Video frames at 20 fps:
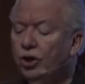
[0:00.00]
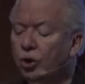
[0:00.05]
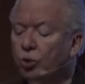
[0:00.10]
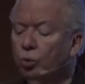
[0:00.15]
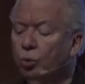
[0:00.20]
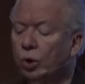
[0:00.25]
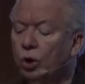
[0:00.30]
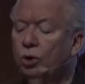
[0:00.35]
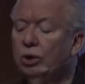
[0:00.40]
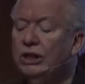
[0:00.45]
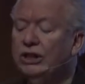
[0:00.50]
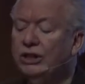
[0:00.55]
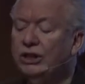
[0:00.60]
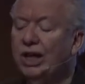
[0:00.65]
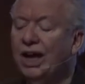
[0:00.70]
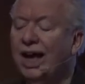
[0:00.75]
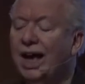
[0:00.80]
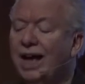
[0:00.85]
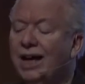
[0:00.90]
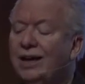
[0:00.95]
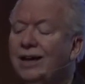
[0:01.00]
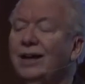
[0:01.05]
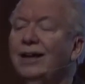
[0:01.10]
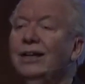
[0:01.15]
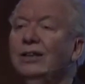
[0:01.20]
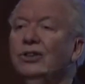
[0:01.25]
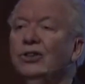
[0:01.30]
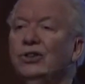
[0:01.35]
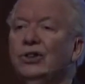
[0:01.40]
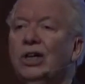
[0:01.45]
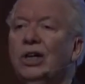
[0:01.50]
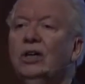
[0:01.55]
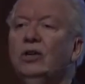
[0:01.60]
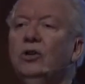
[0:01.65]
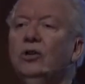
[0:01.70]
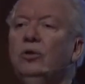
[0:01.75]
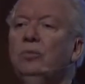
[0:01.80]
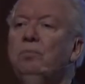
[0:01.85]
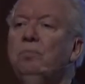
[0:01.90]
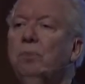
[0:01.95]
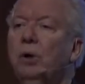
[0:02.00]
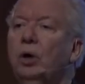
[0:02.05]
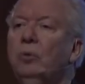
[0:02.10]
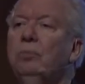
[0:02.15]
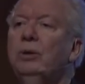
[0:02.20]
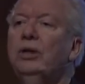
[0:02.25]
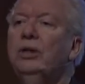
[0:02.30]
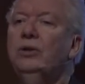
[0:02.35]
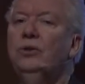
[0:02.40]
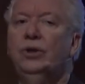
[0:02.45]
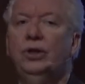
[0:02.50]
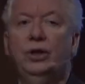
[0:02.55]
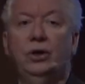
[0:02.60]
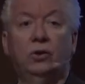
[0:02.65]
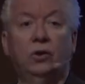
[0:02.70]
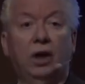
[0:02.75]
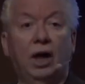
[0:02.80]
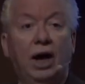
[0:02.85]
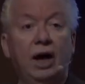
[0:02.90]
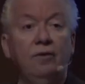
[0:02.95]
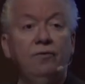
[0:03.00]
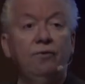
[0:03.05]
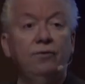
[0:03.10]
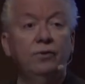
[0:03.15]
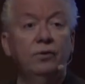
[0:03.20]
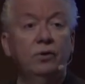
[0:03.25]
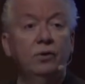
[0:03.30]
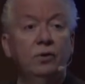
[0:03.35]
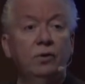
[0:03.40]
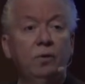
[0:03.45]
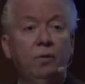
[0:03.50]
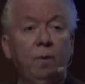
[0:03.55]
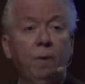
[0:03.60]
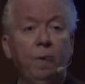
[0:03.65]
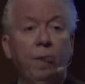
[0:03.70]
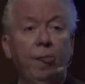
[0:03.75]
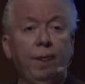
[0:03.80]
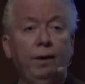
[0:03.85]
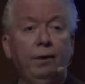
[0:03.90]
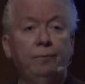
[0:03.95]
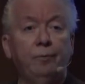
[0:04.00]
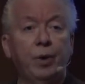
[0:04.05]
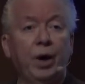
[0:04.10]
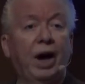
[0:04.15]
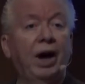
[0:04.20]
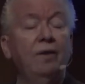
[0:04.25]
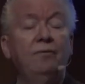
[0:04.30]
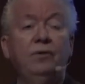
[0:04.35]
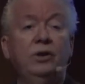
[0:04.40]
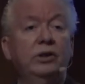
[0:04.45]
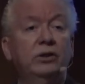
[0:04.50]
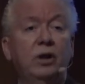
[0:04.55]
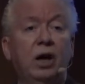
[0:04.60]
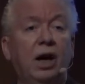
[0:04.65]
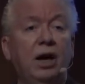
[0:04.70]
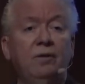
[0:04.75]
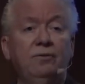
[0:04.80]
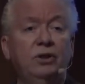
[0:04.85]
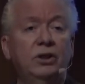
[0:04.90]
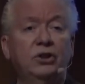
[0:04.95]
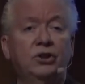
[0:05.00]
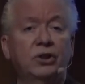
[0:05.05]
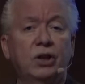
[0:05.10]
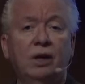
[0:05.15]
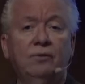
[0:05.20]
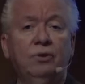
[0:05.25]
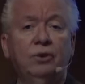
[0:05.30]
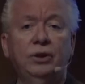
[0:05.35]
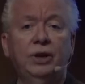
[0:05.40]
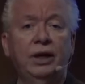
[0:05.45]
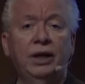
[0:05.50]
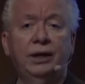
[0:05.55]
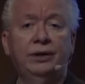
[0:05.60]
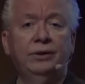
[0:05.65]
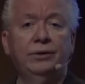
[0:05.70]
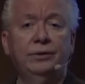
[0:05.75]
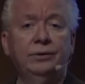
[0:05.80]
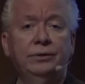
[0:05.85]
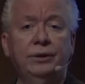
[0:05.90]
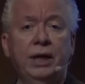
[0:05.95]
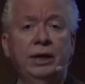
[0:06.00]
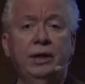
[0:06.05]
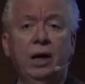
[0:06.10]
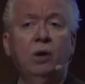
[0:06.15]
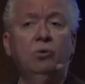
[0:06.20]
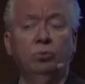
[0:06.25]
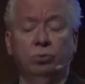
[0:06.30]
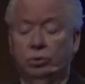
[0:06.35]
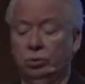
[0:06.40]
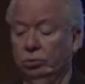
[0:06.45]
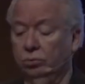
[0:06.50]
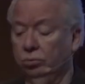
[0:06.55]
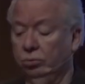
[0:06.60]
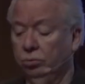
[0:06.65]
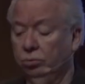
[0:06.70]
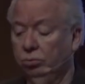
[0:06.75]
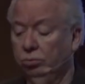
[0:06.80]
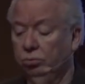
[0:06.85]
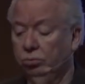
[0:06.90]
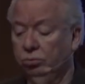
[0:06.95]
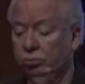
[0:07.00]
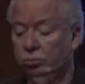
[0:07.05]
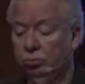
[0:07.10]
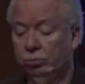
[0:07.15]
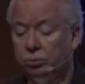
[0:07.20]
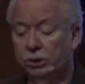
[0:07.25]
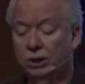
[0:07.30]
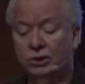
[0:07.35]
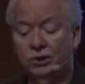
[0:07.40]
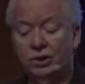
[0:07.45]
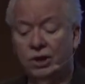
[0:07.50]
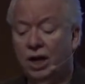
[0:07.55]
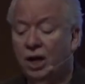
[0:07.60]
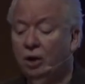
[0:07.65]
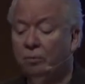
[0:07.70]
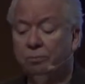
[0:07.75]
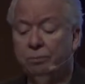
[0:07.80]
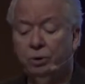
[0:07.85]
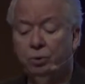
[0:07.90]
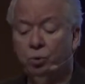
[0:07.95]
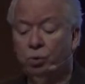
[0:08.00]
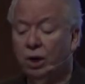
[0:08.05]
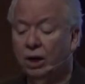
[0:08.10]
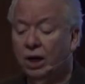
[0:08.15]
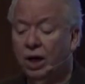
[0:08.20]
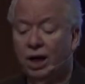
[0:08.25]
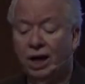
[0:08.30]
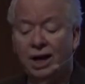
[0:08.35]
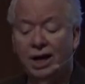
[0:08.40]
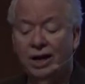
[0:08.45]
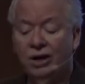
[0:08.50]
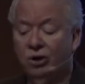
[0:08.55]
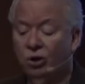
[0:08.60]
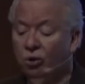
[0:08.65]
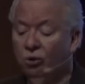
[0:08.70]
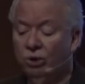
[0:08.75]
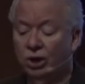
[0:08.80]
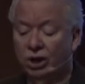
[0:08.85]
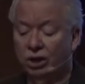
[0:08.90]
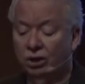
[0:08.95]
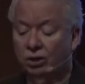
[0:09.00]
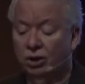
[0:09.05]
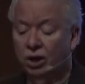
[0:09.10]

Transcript: your worries add a single moment to your life? I've, I've discovered that they don't. Doesn't help me one iota.